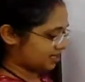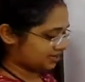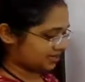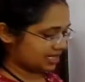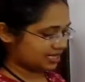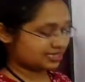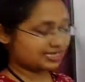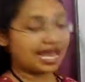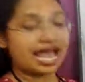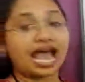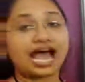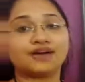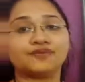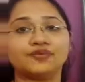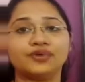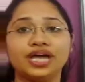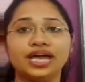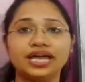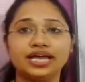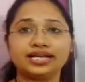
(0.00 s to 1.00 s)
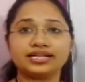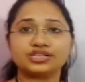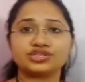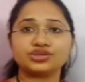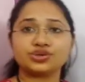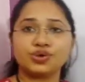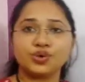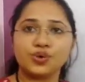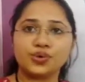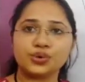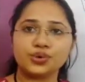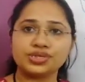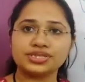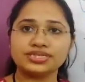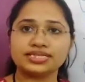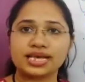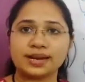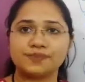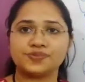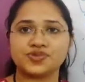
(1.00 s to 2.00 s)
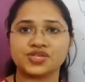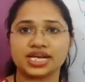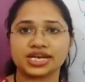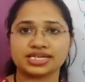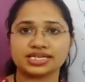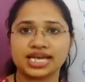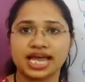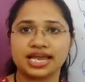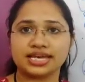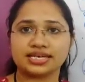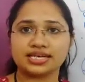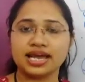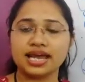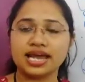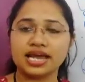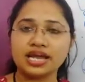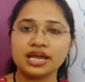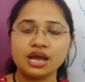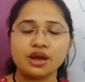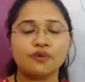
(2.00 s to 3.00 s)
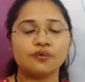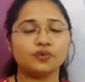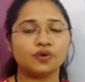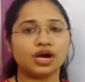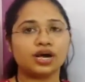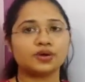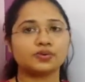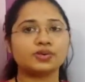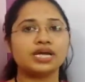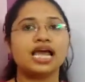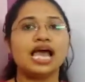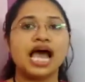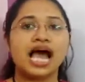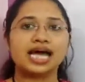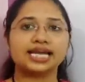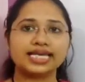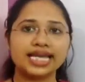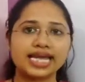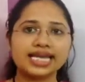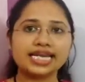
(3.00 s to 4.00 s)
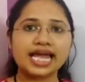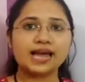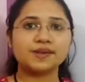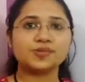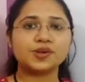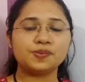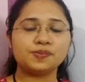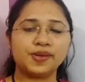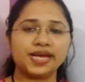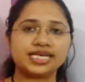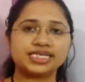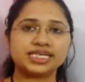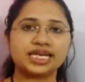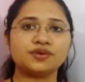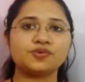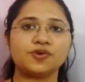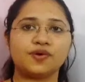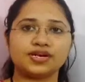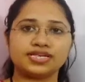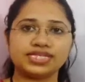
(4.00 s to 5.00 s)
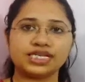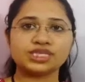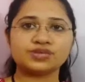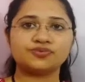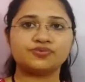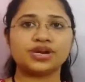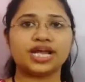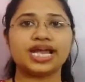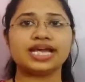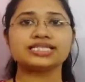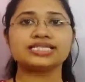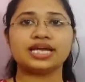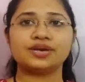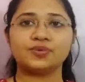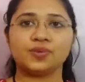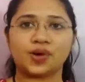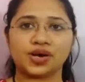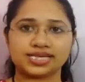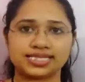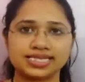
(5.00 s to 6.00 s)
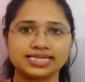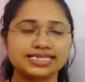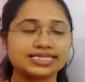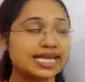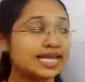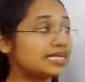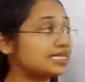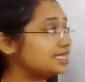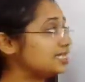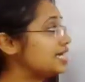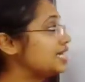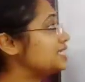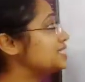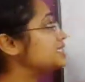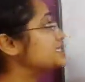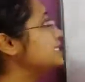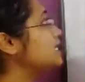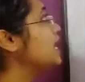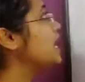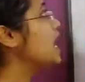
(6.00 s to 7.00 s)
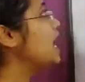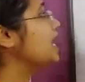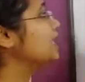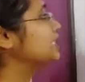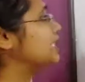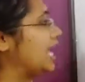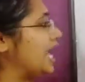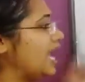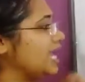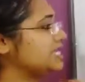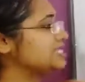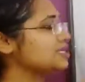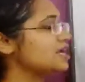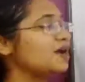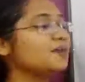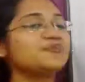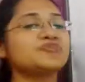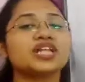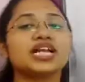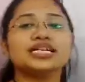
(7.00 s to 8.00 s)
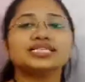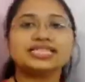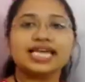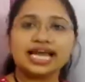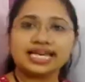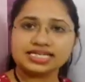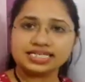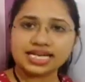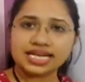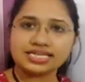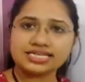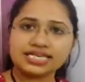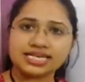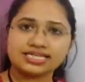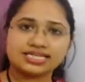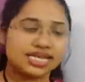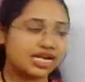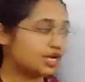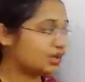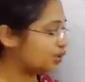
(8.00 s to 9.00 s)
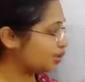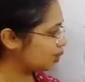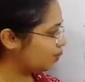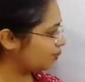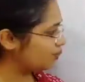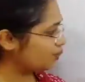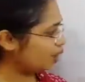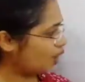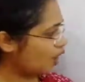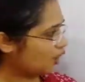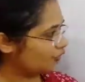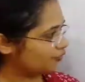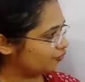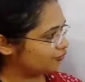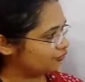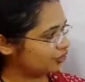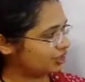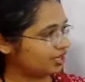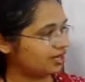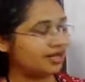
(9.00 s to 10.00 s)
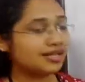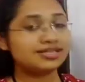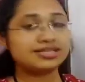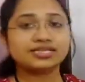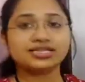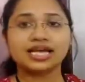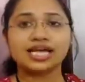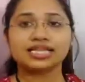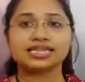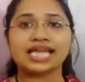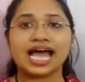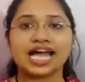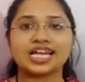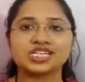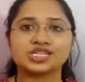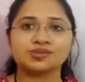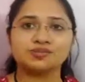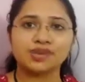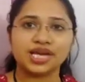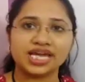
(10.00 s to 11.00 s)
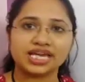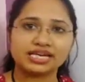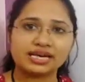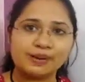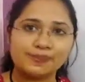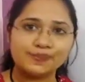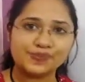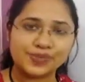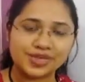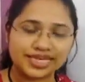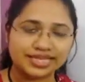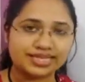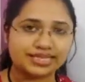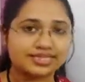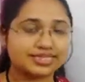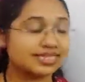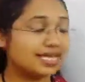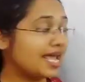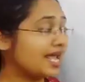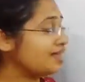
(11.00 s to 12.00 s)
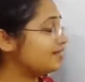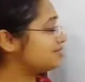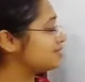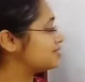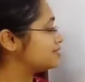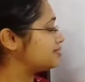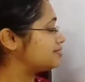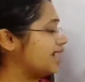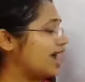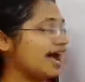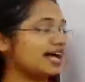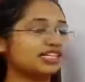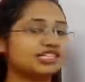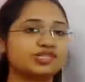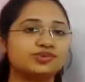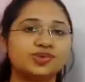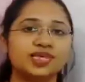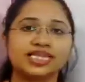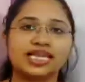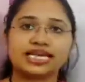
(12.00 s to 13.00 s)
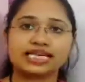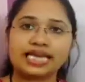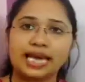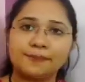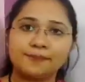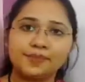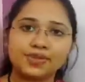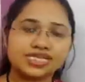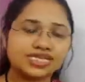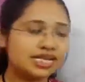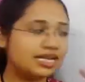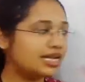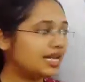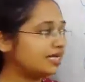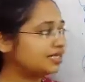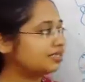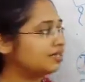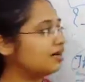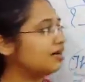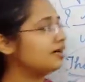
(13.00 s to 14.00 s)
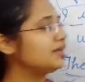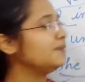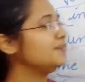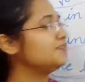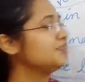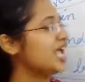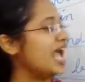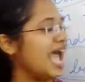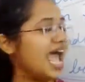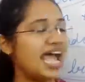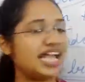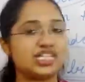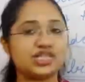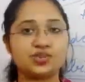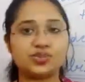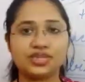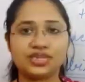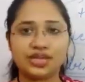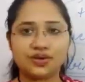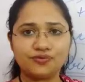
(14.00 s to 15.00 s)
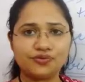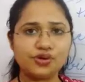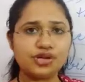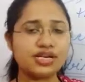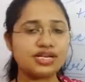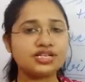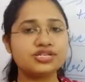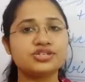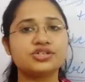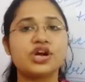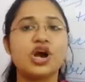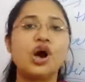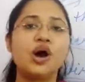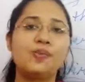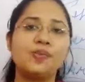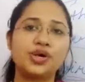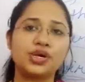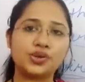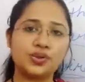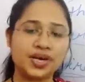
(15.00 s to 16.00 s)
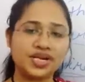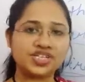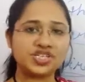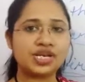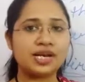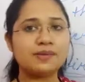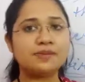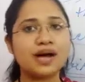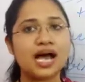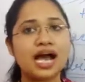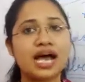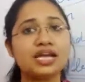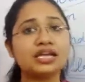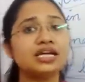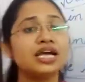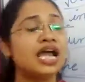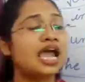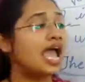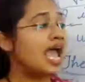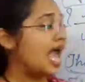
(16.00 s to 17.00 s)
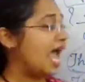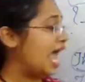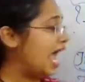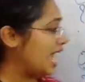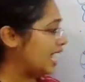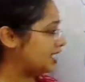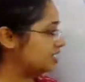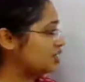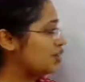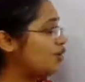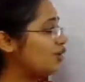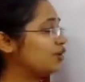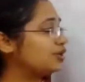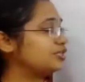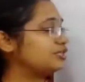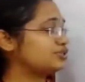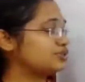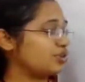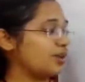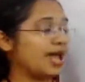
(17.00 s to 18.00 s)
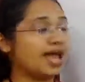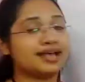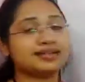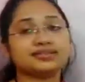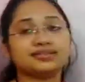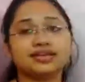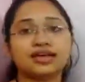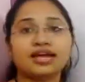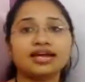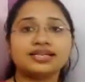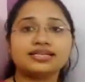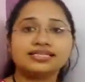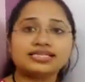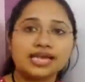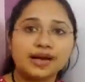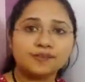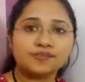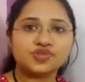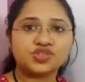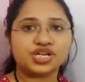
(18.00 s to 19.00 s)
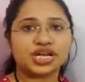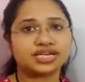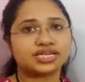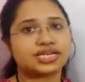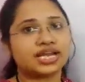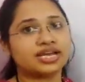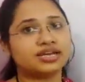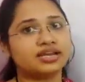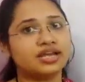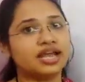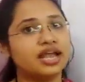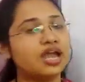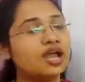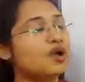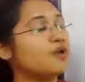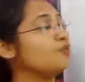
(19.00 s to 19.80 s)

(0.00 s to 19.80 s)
doesn't have its own subject and a verb. Again I am repeating what is phrase and what is sentence. That sentence is a group of words that make complete sense, starts with the capital letter, ends with the full stop or question mark, and also has a subject and a